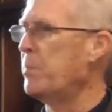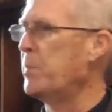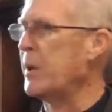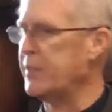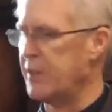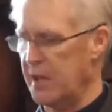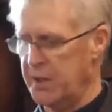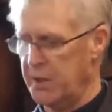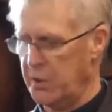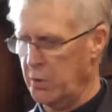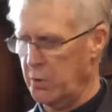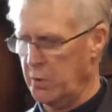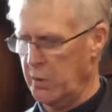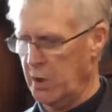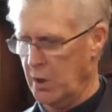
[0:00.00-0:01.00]
But they
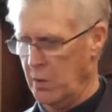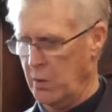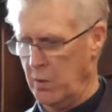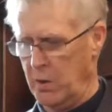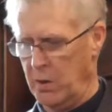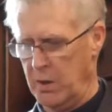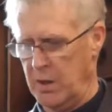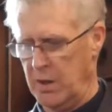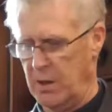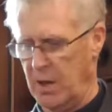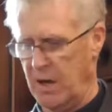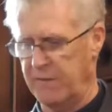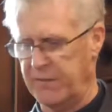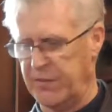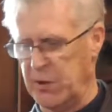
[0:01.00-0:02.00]
do know
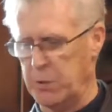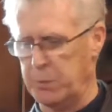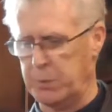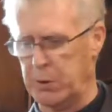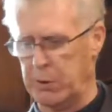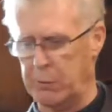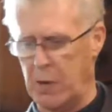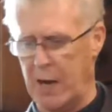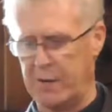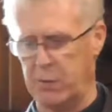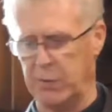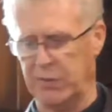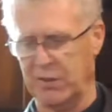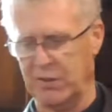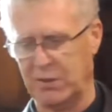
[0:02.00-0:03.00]
a few
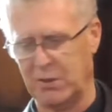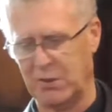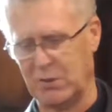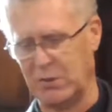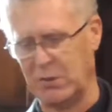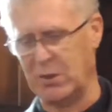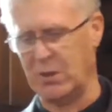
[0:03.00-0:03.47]
prerequisites.